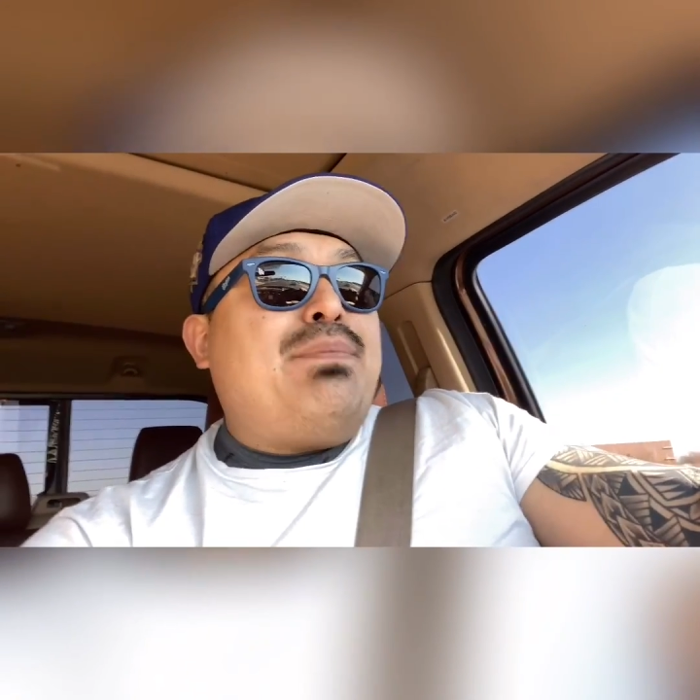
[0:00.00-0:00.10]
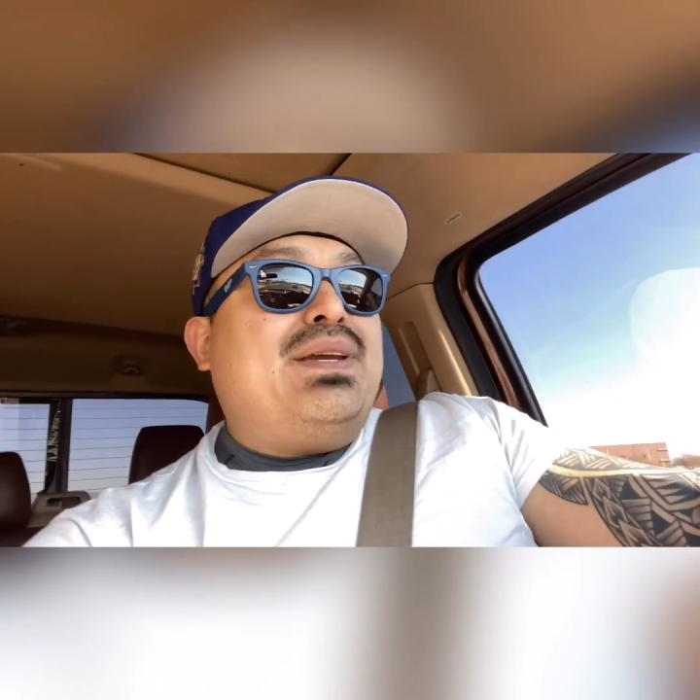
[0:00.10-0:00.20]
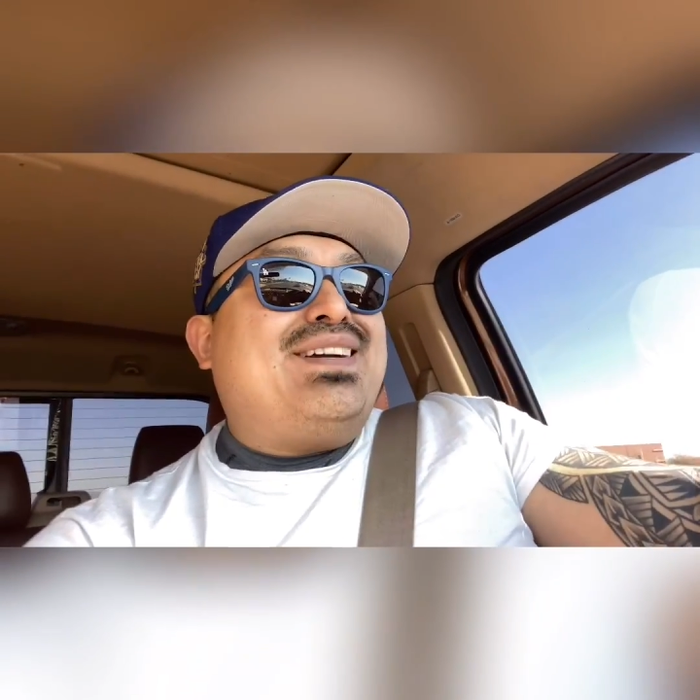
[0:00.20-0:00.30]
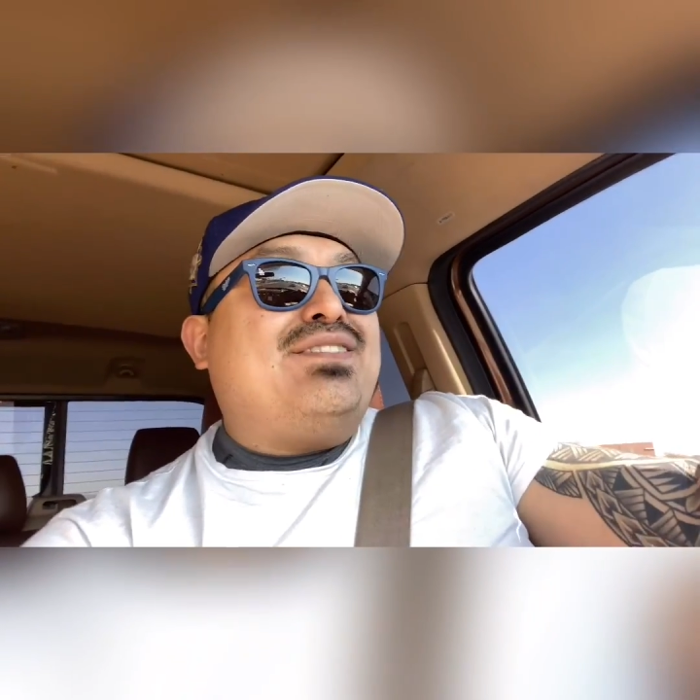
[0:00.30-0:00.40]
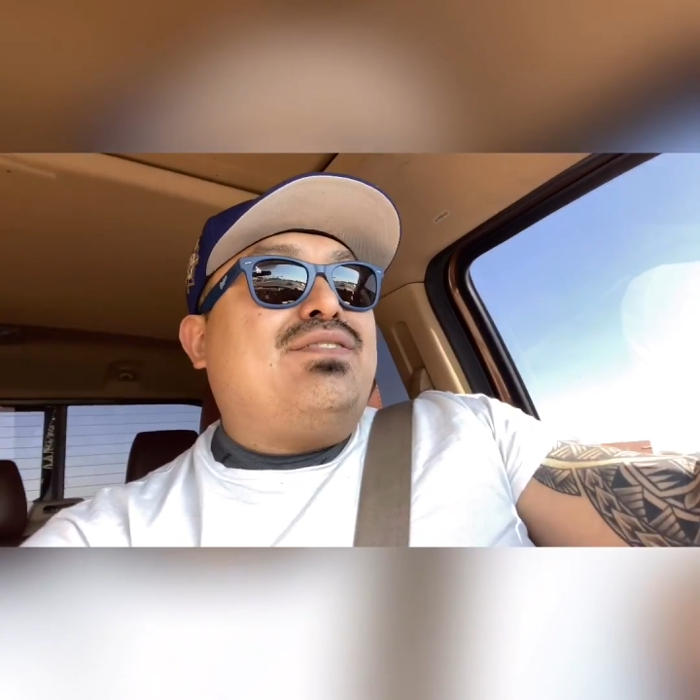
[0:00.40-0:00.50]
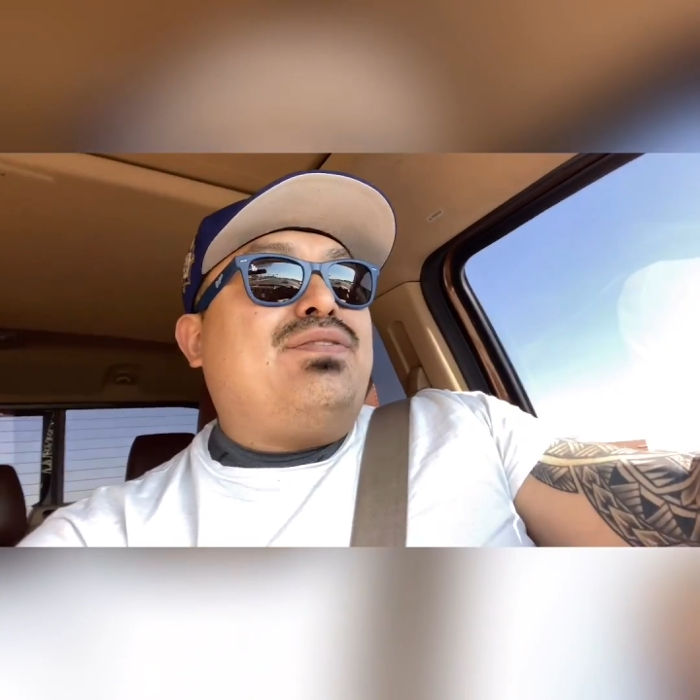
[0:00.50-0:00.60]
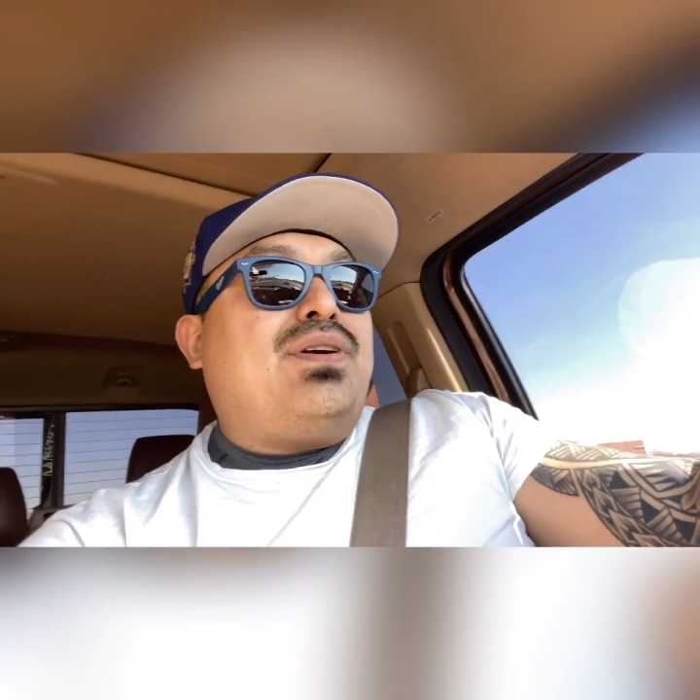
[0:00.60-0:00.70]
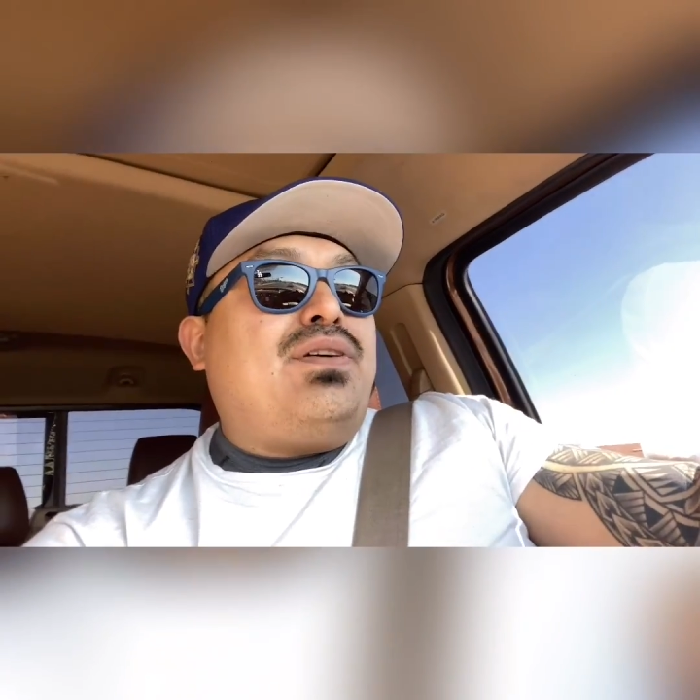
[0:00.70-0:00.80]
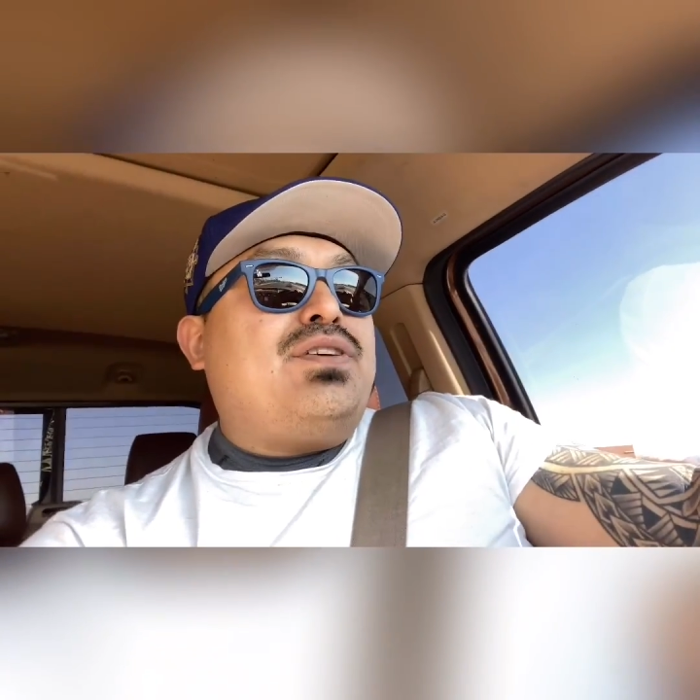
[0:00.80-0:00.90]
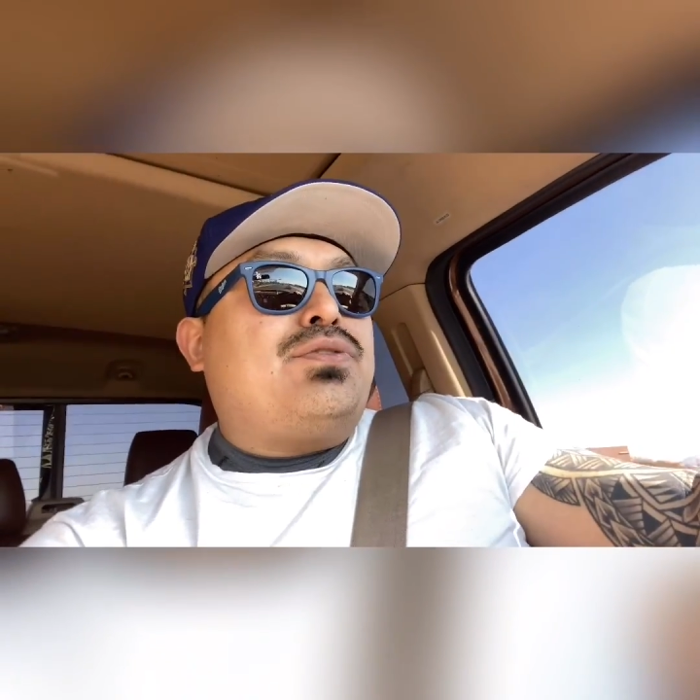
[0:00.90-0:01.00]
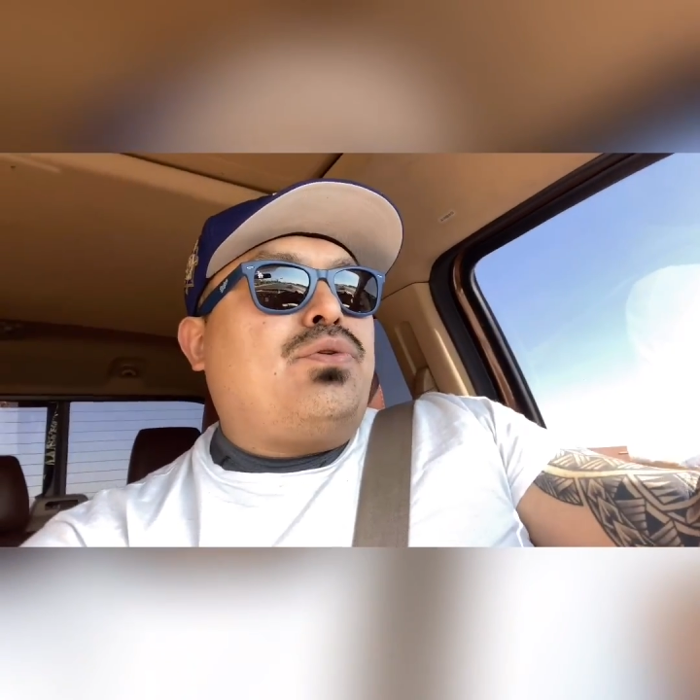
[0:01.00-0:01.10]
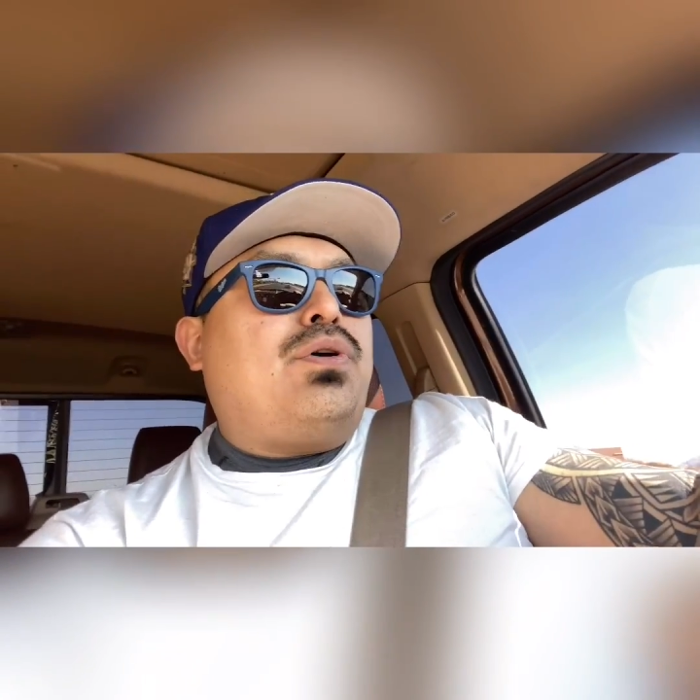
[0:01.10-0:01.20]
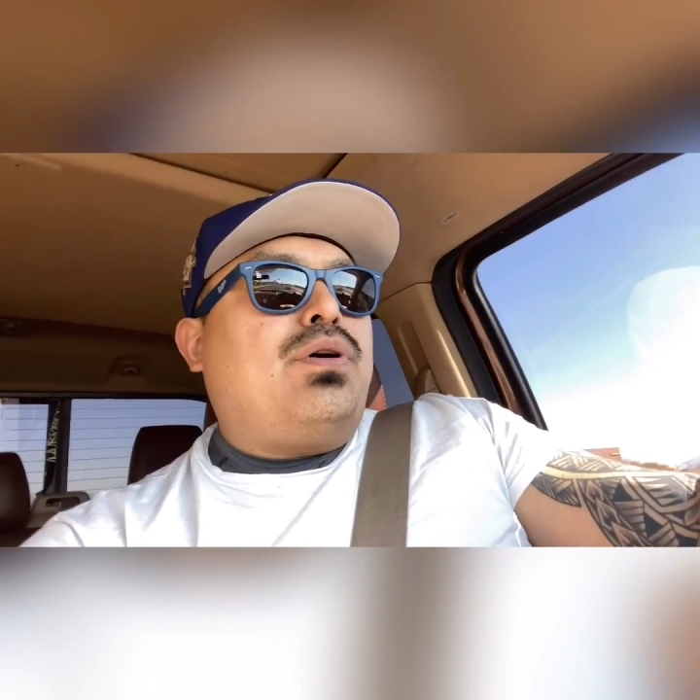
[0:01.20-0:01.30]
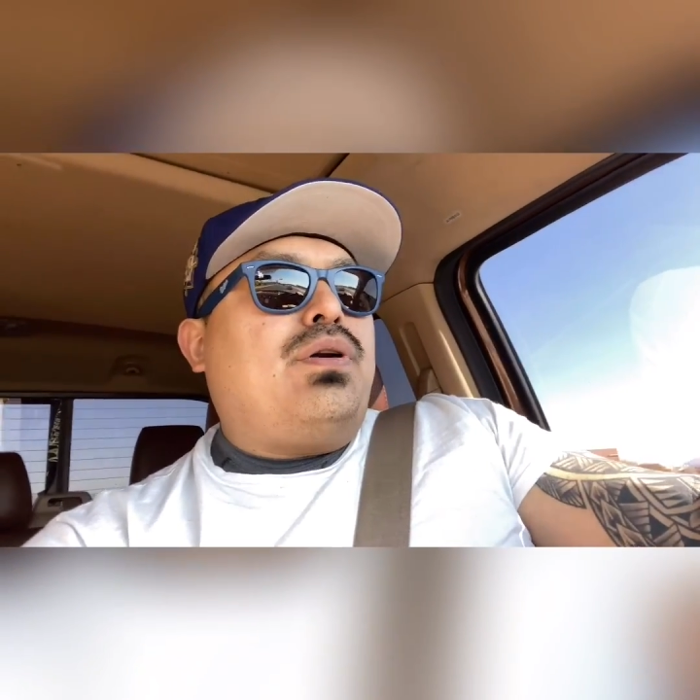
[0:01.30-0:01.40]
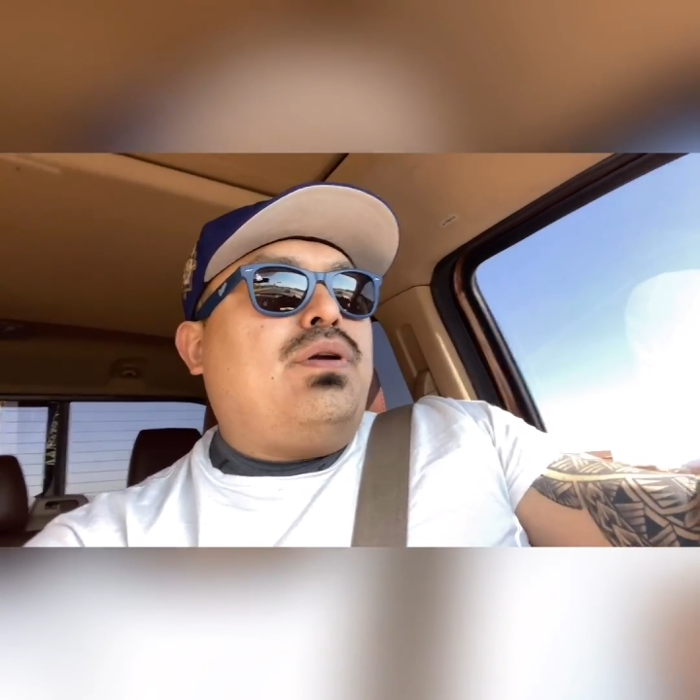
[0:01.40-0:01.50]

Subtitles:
becomes very short